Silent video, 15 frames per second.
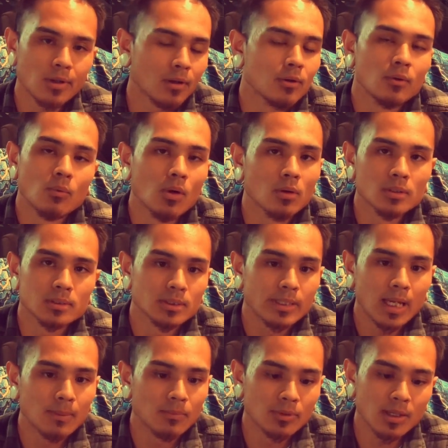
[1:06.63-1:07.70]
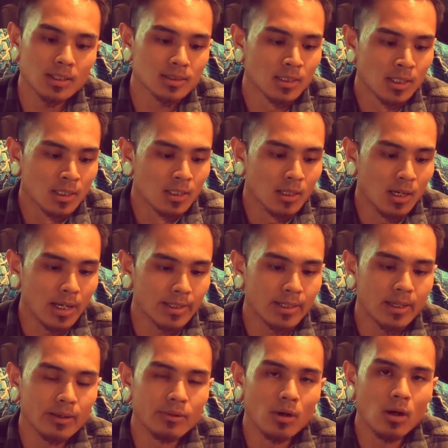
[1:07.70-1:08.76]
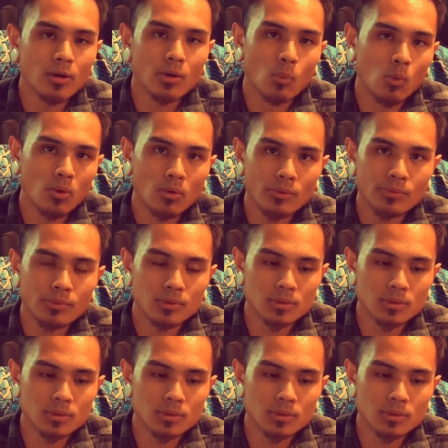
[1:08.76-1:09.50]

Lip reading: No, it won't. It's a gamble. Guys, I get in the Honda world,